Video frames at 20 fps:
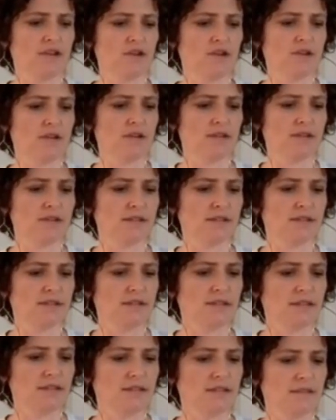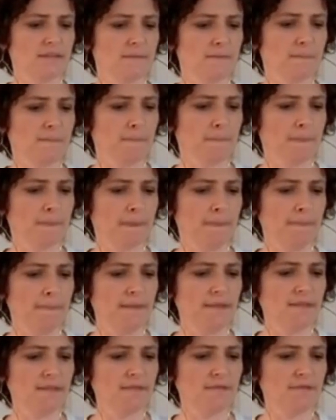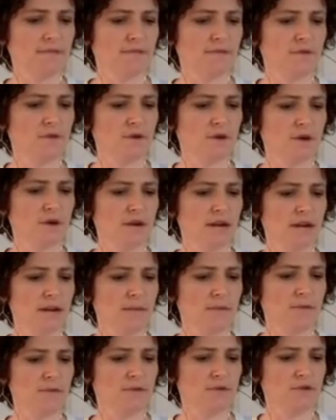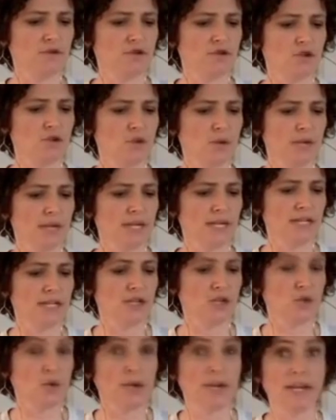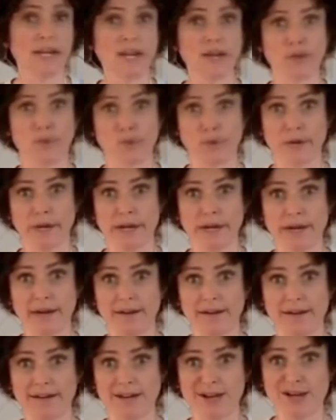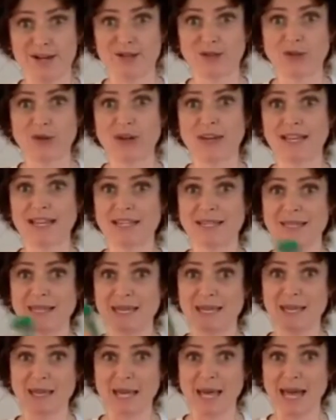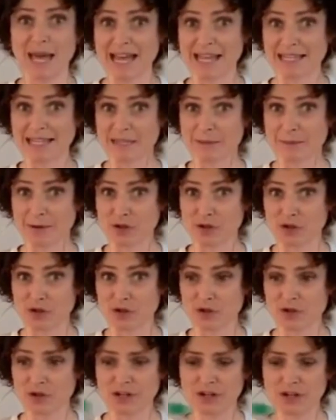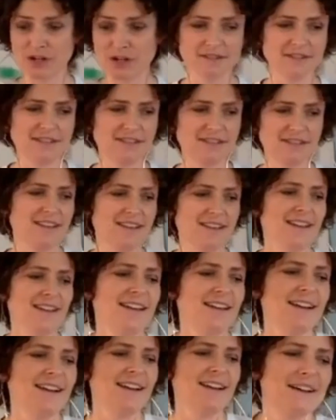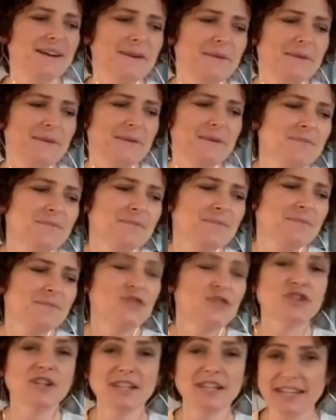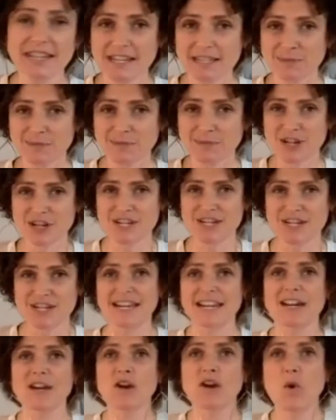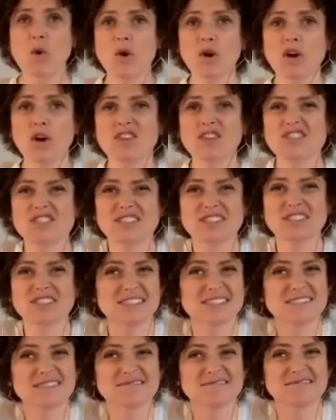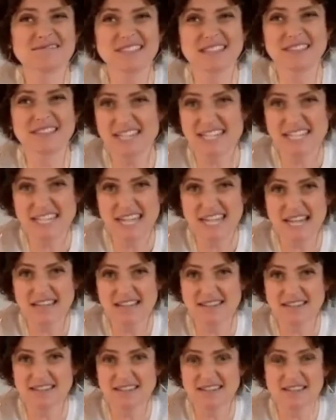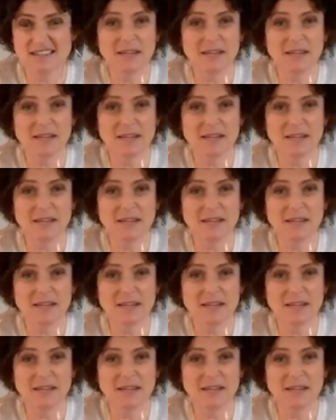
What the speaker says: Oh yes, this says best before April 2023. So I guess they last about 2 years. So check the expiration date or just give it a taste.